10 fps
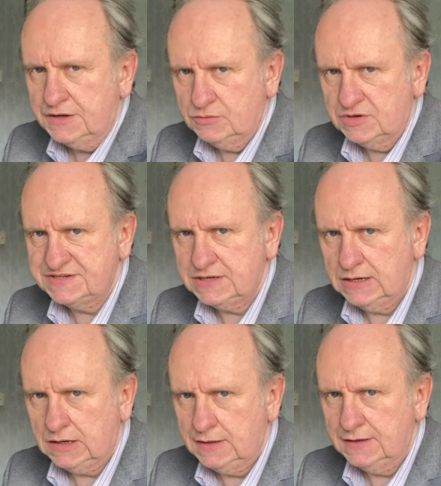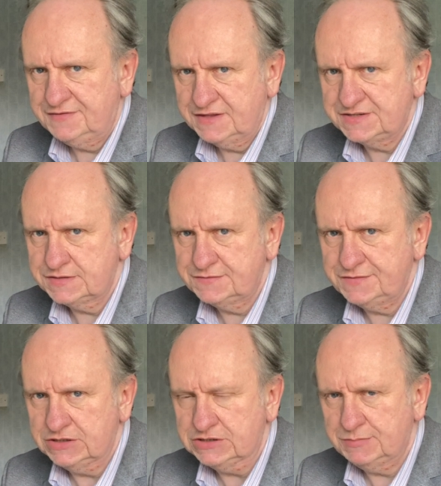want to say I love this
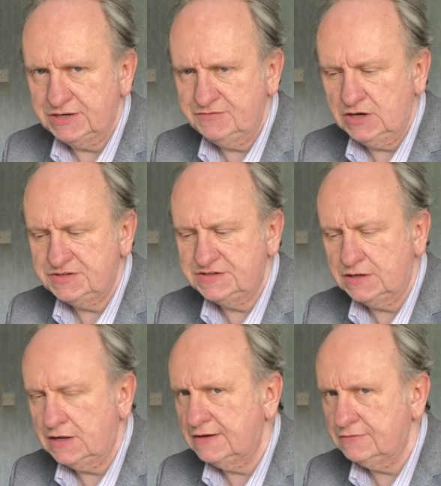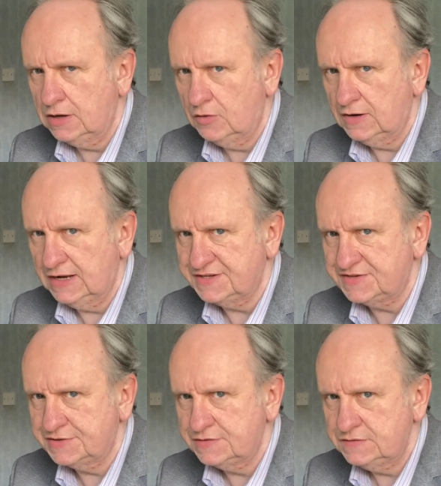feature, but you've noticed I don't have a long
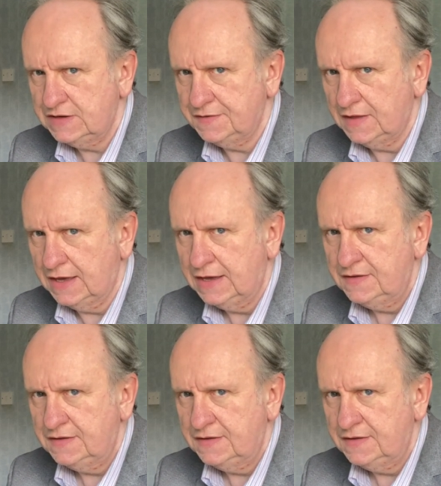list in there.